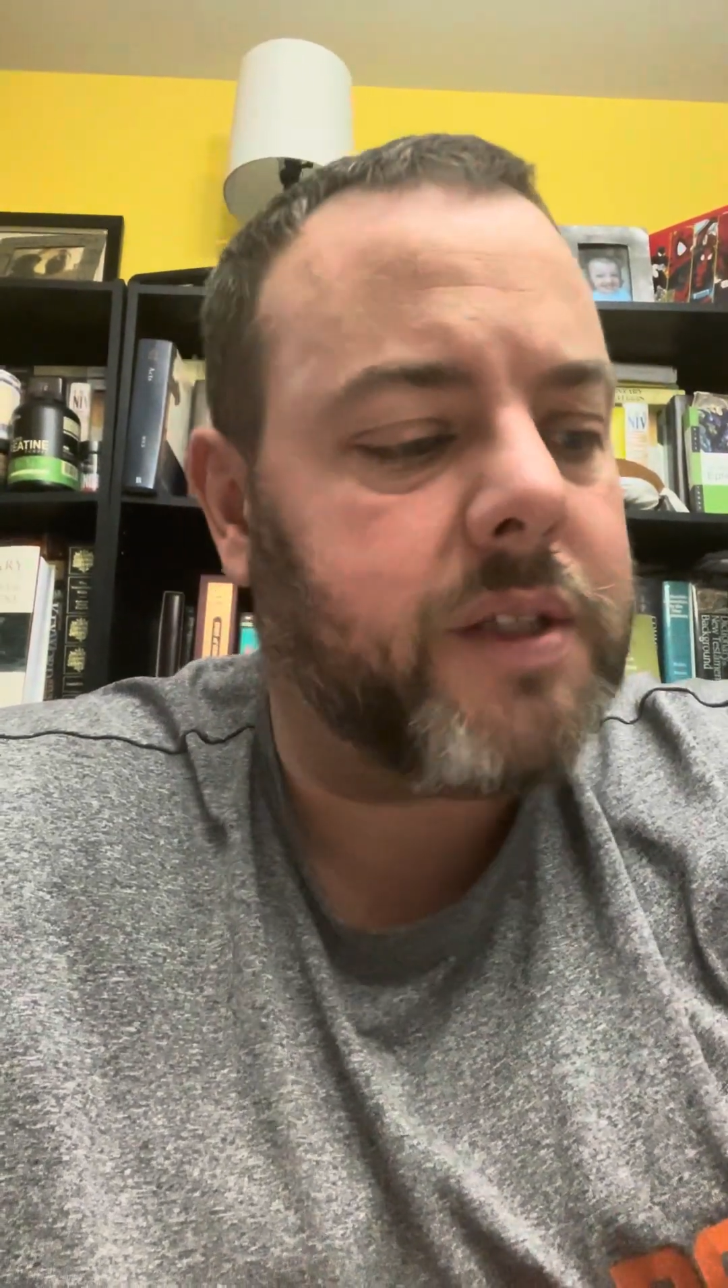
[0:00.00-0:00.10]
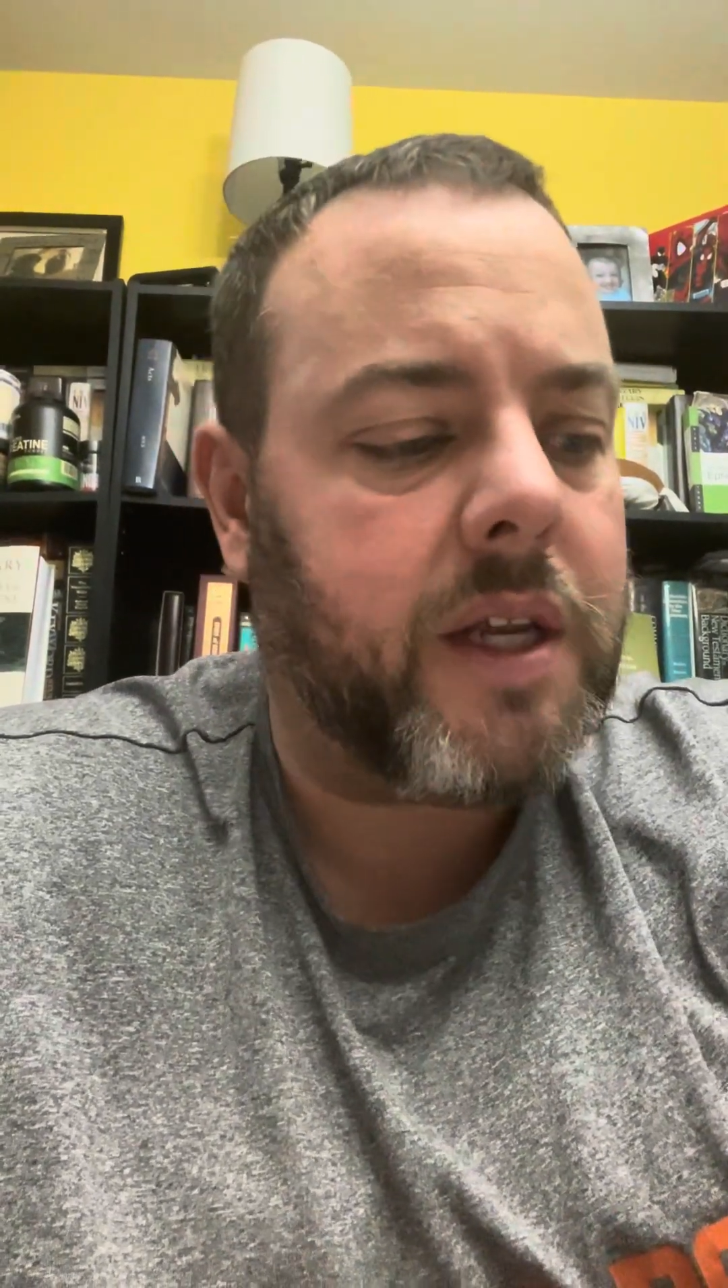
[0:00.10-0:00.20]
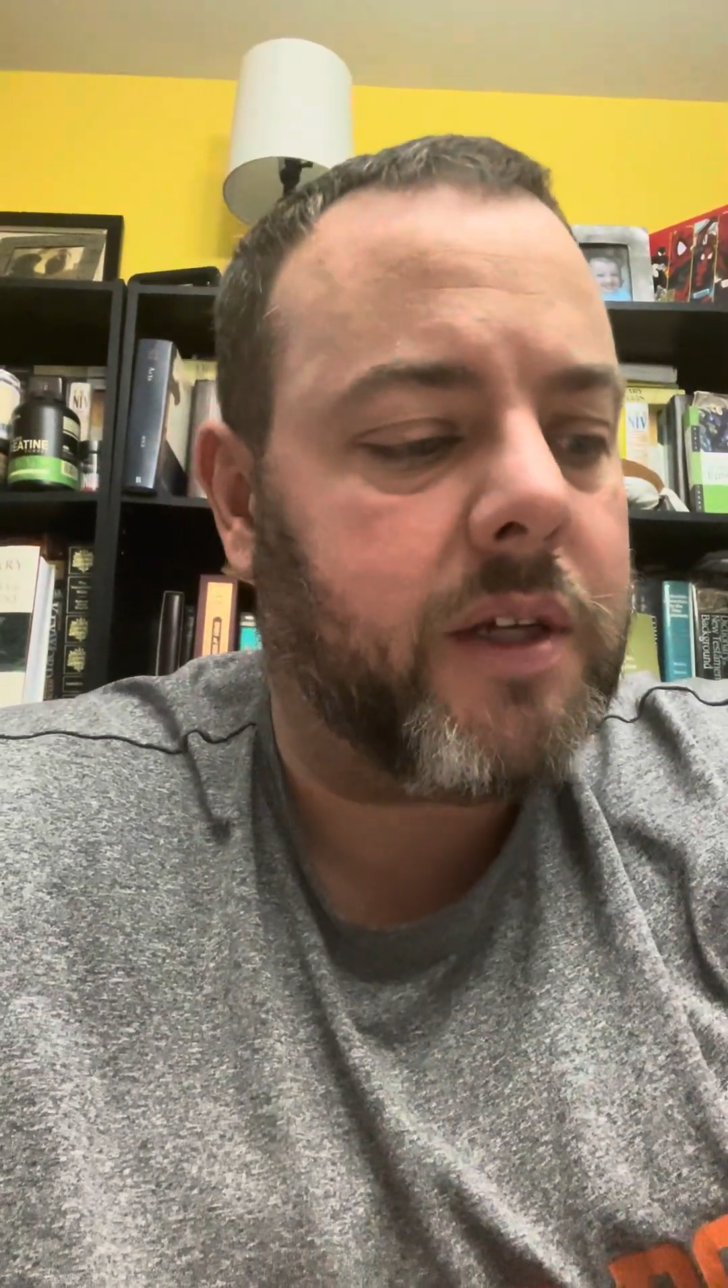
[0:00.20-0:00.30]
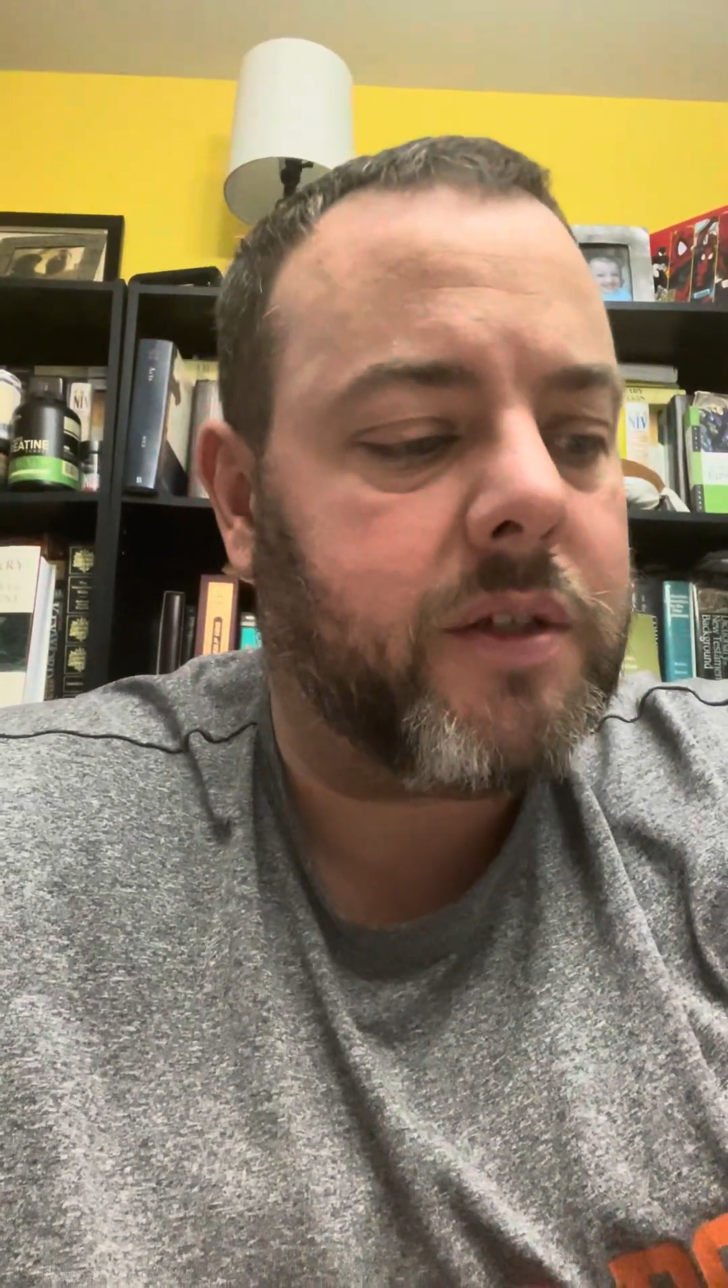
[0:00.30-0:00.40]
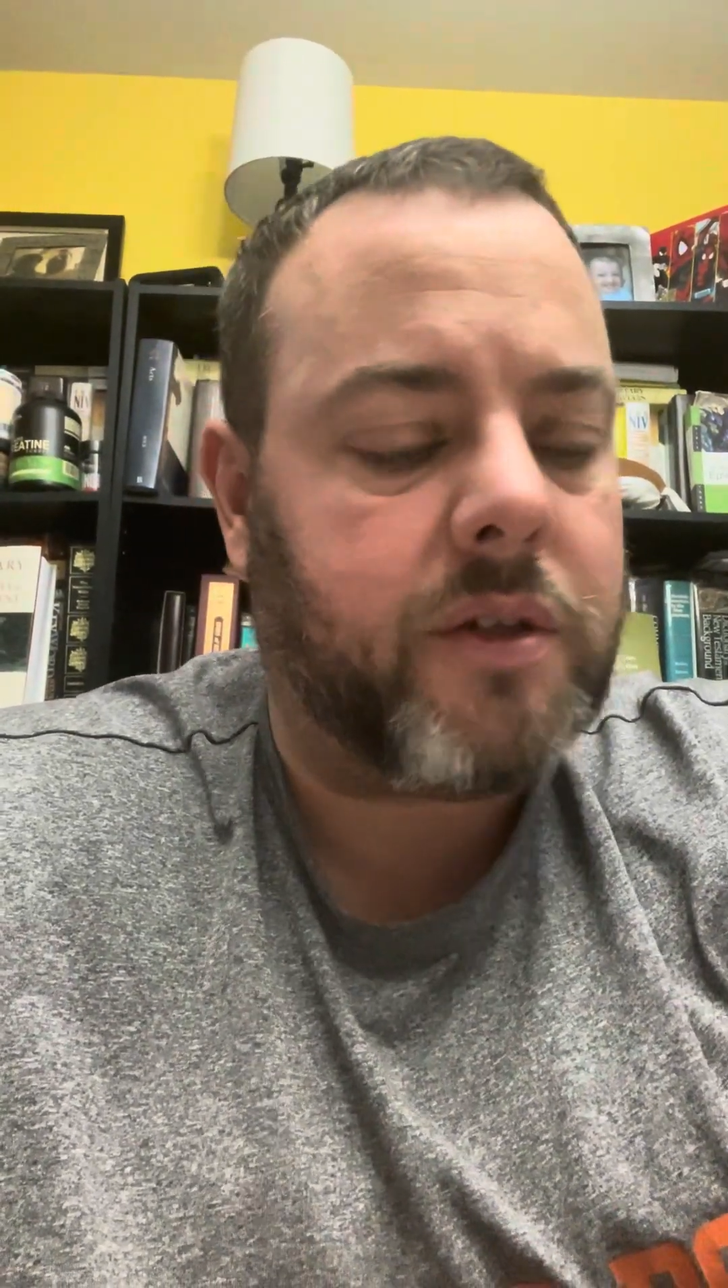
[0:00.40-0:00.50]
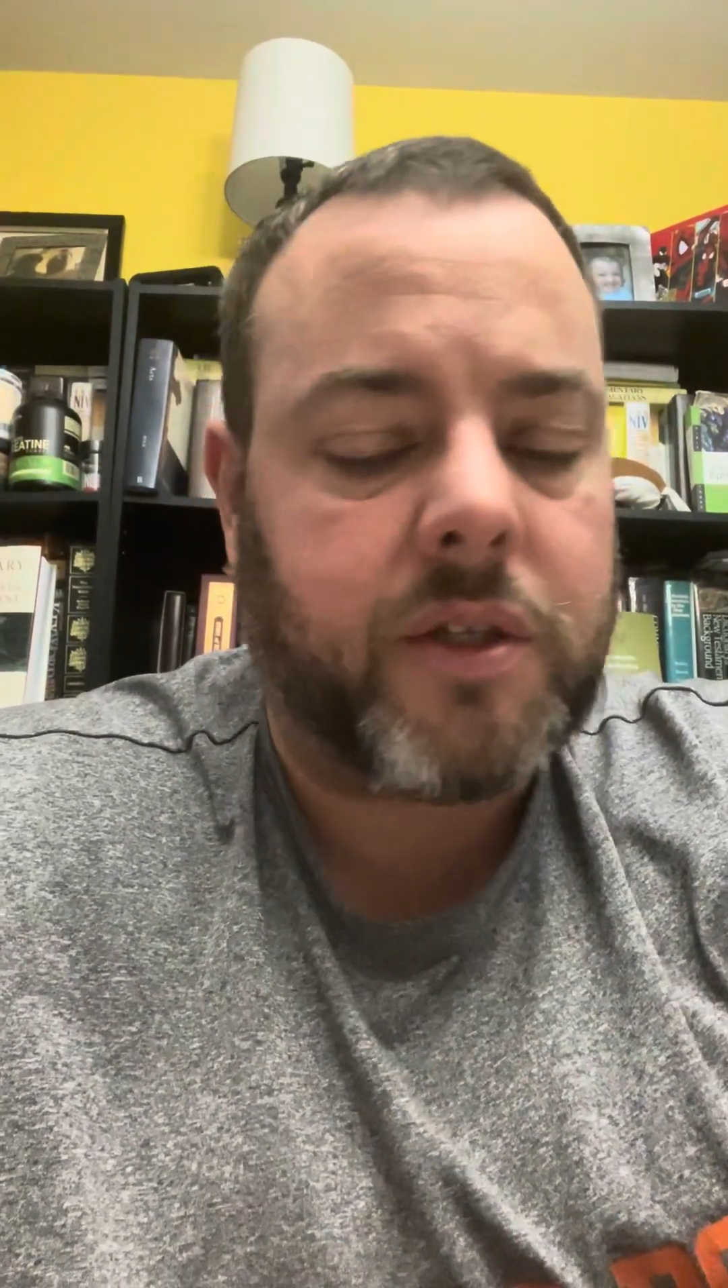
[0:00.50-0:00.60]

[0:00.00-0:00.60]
Things are